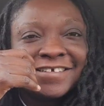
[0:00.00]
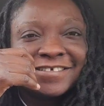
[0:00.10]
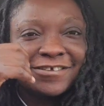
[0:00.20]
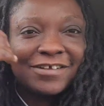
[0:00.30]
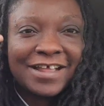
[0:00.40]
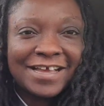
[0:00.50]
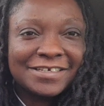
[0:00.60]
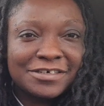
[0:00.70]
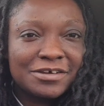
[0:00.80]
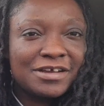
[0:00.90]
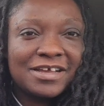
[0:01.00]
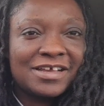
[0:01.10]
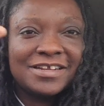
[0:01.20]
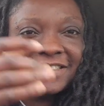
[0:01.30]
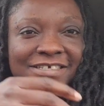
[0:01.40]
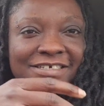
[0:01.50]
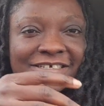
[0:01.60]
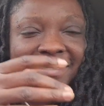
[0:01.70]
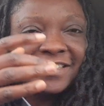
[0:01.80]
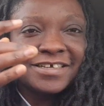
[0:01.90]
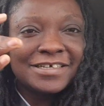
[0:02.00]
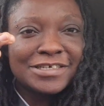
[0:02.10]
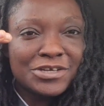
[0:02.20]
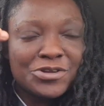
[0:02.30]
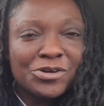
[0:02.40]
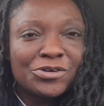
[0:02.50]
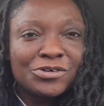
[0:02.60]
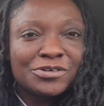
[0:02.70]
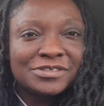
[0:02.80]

Not like any, you know,